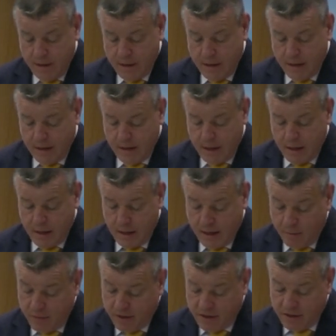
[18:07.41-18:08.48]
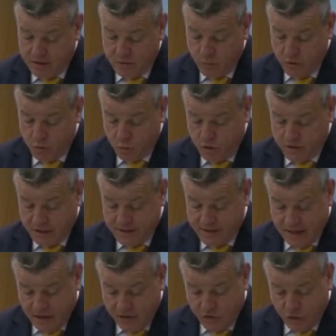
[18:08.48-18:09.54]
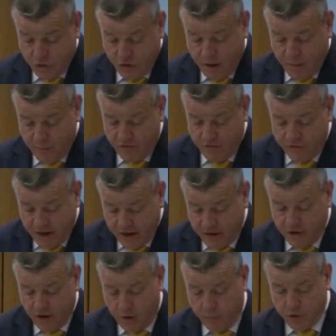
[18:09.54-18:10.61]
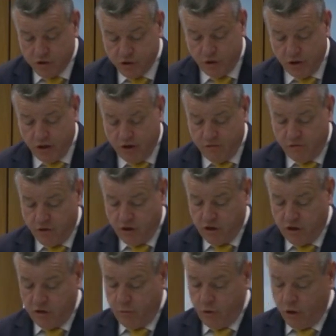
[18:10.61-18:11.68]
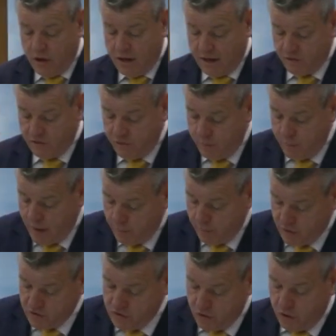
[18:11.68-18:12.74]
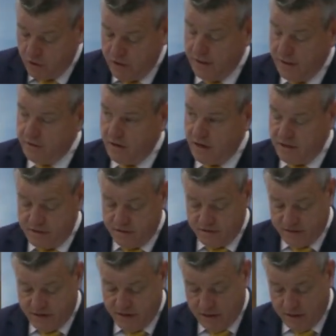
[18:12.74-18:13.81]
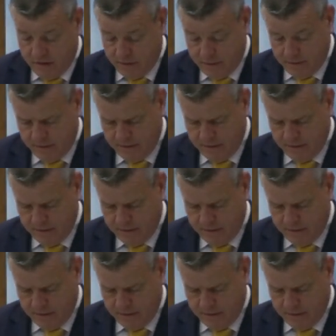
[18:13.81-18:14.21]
an application which was acceded to and provided the opportunity for a communal act of remembrance on an international scale.